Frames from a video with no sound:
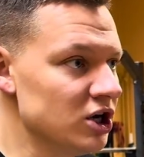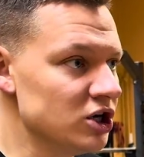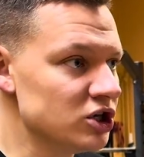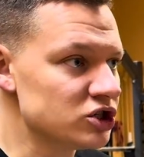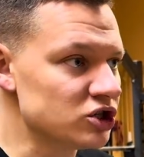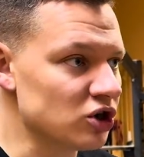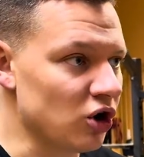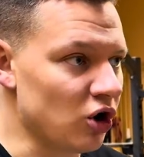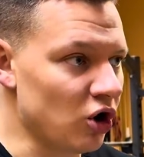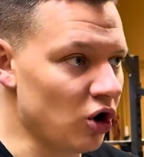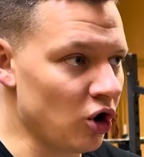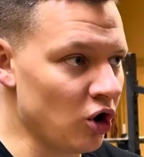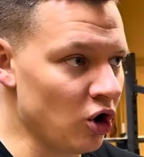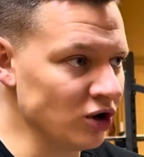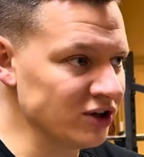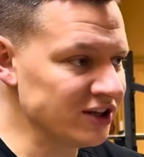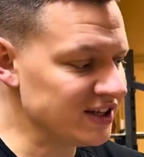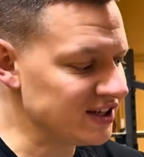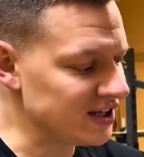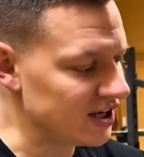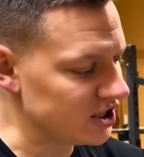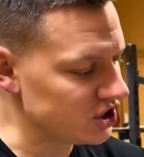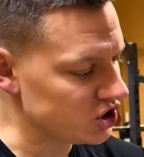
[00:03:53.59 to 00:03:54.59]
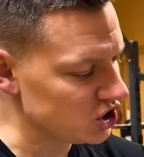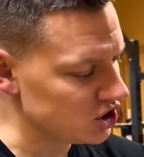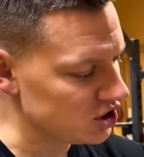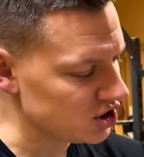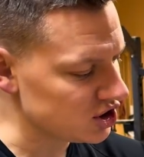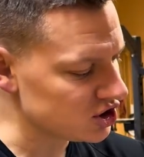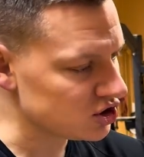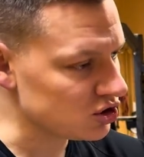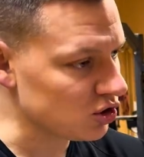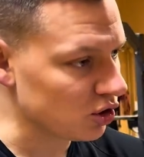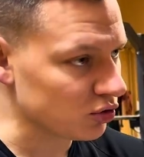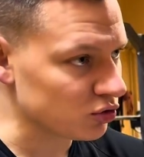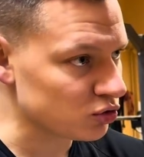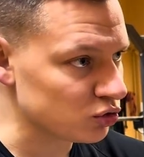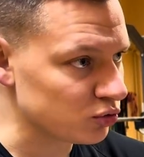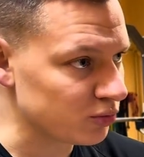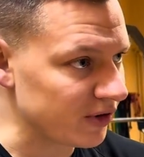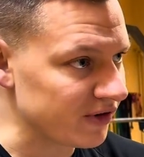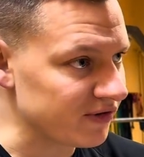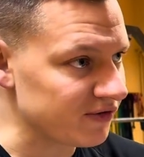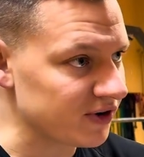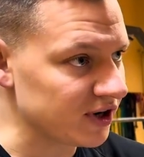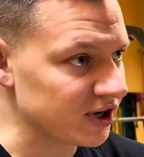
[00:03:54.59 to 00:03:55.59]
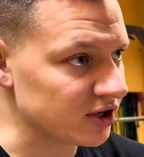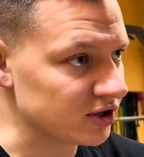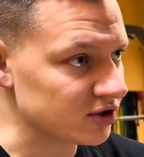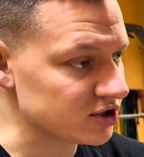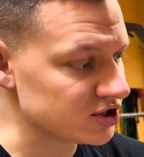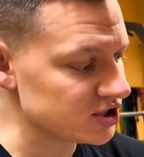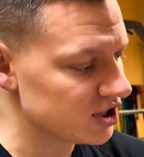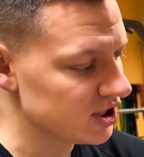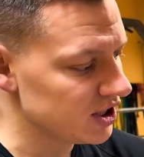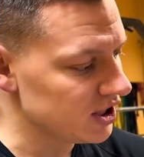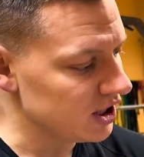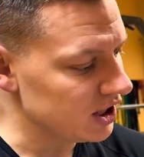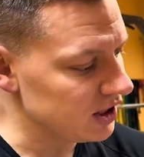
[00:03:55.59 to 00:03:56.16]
So all the tension is going through my fingers.